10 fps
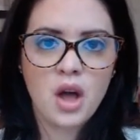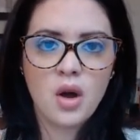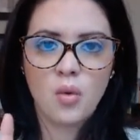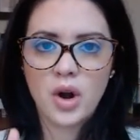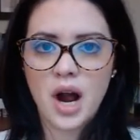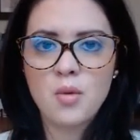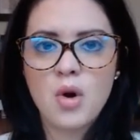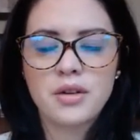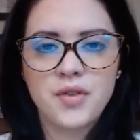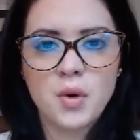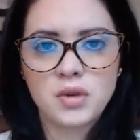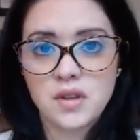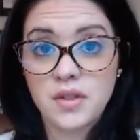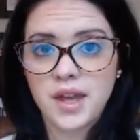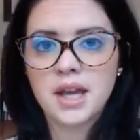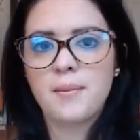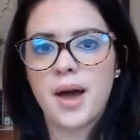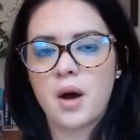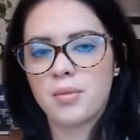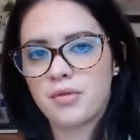What I want folks to think
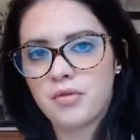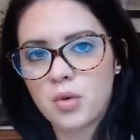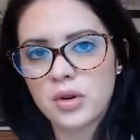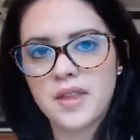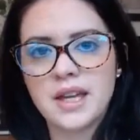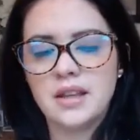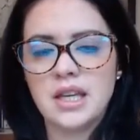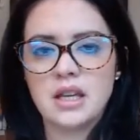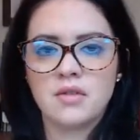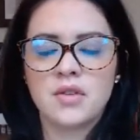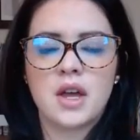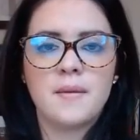about before they leave